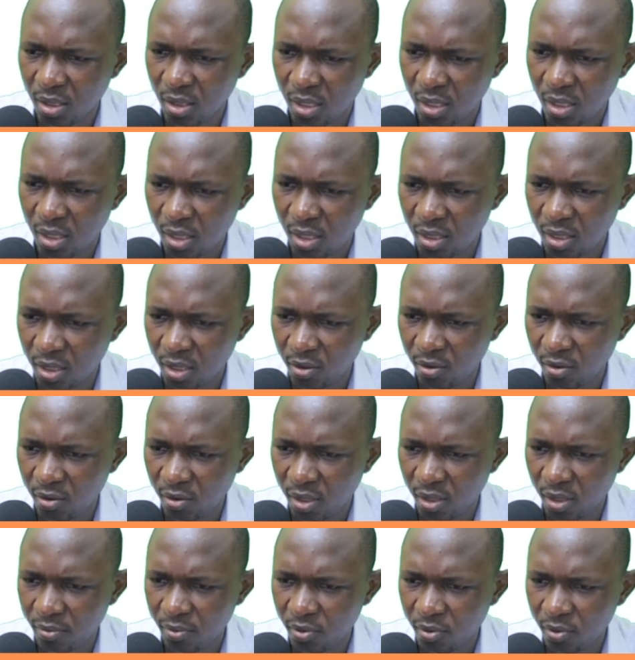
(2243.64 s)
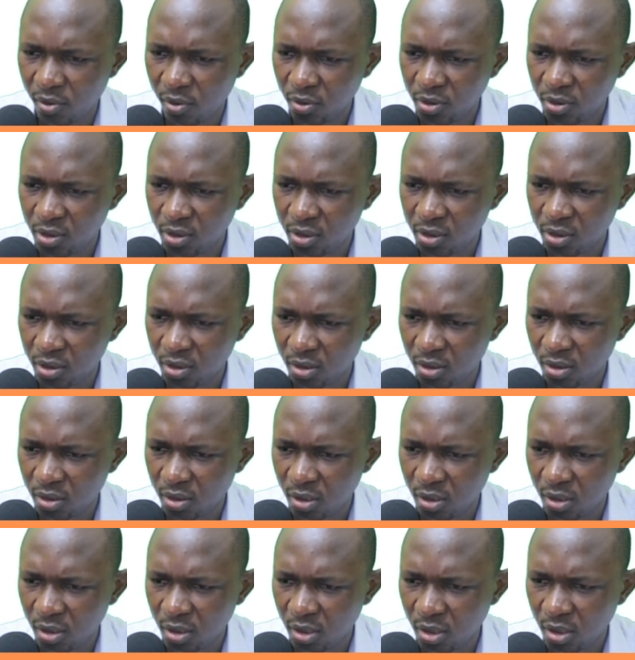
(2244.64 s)
And then we have course
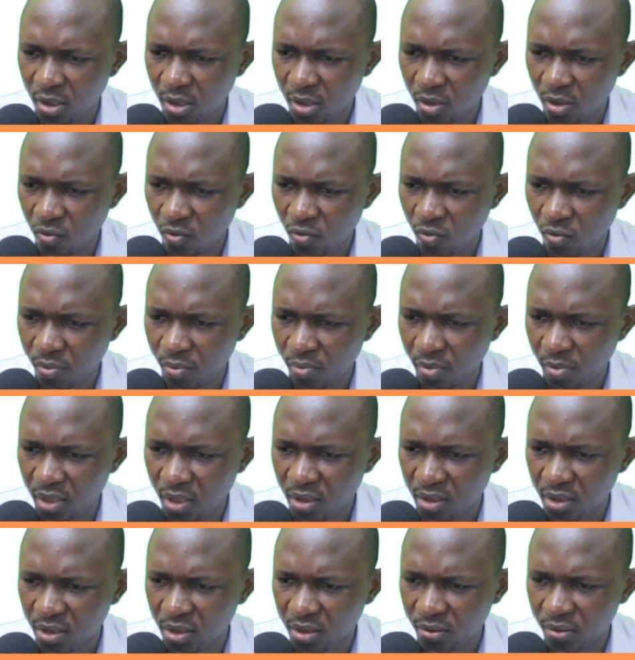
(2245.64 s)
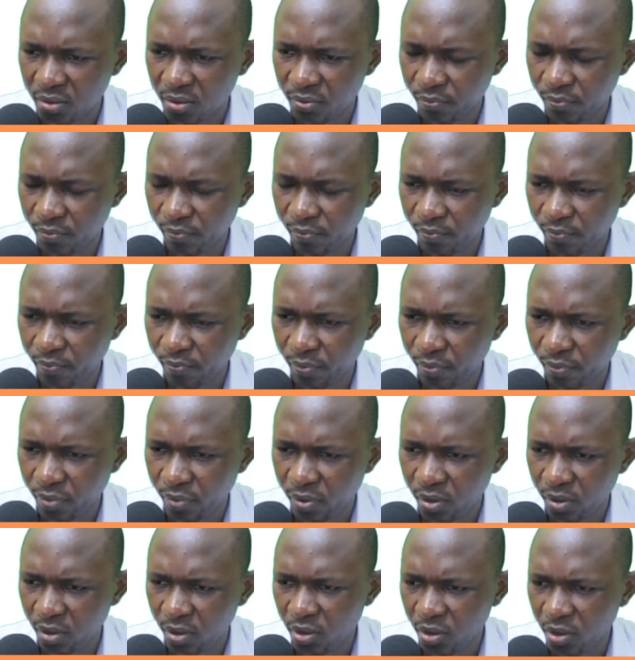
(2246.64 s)
equipments.
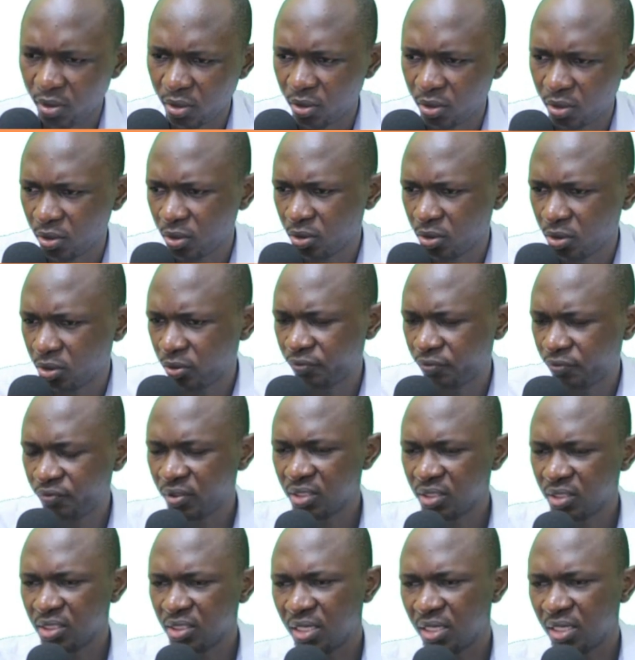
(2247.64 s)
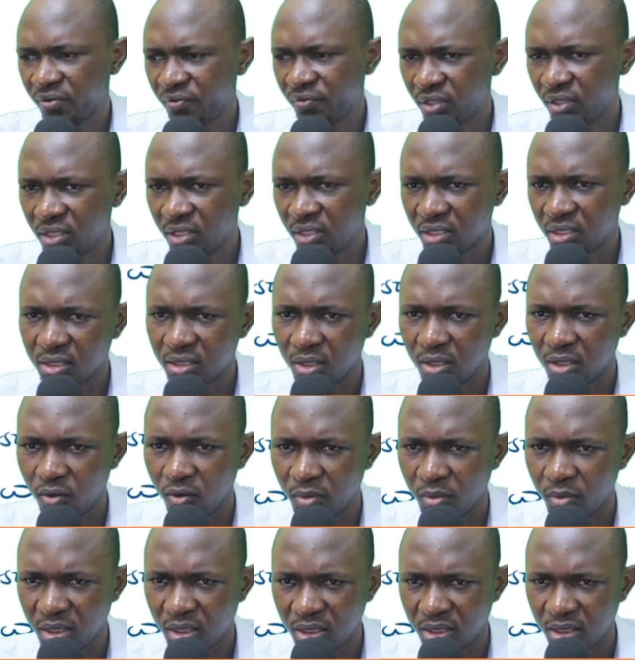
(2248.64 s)
So fixture and fittings, how
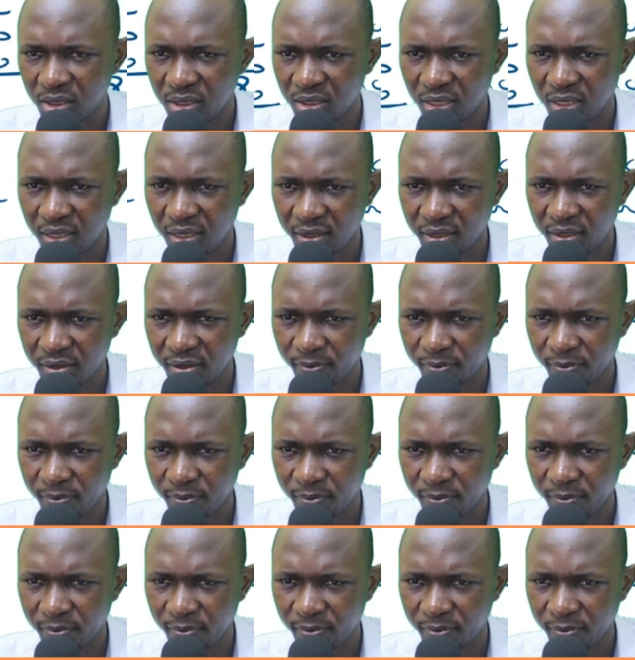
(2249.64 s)
much is that?